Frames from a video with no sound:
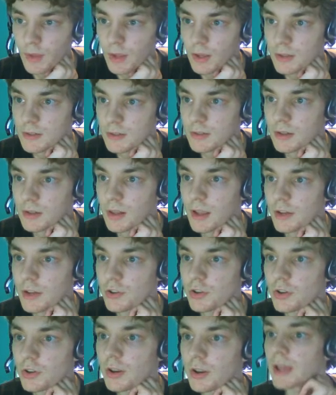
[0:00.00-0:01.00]

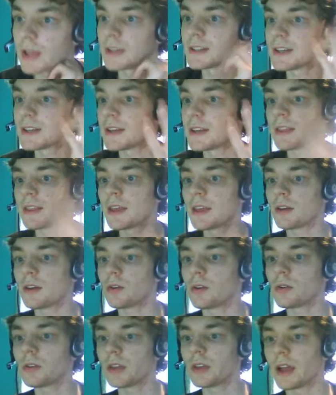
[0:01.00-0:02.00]
installation, and in there
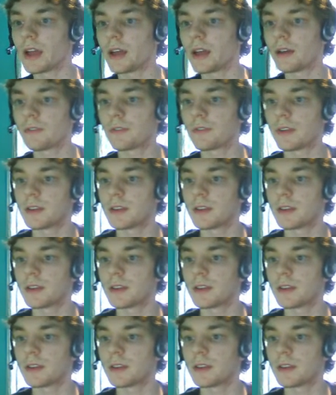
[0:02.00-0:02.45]
all you have